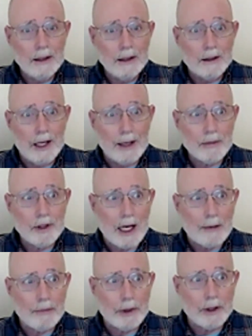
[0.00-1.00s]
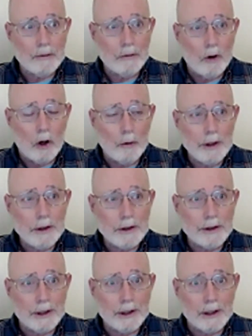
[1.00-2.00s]
laptop at the
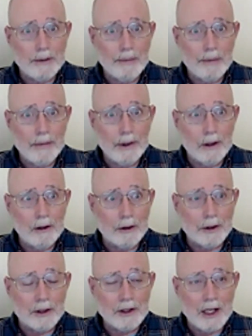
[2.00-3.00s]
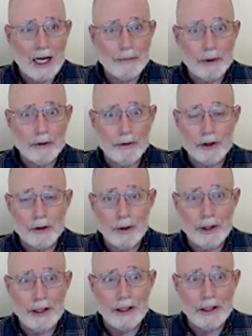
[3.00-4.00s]
moment along the top of the
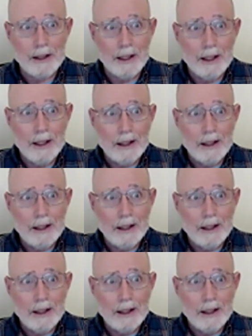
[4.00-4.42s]
screen,